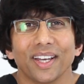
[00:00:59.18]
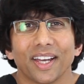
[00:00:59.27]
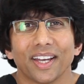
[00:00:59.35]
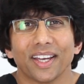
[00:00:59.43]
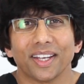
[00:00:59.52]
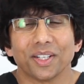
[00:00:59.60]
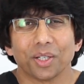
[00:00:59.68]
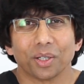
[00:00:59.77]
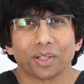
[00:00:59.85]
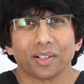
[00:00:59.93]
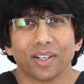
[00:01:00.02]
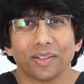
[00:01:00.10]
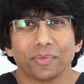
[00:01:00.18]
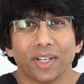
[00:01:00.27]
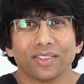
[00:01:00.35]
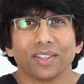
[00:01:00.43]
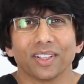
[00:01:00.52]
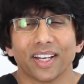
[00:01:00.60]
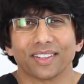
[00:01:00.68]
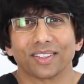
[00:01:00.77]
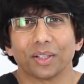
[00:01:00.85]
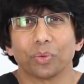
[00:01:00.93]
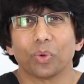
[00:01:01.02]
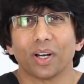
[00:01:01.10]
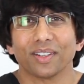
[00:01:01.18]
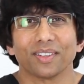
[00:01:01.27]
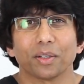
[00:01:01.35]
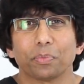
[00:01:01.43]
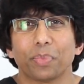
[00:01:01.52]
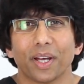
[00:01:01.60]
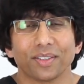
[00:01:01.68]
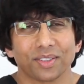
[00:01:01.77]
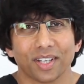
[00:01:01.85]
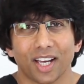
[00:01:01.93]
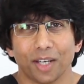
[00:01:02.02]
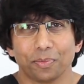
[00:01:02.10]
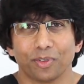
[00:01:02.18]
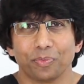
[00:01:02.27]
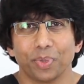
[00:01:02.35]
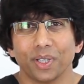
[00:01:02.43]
and you're basically asking what is the best type of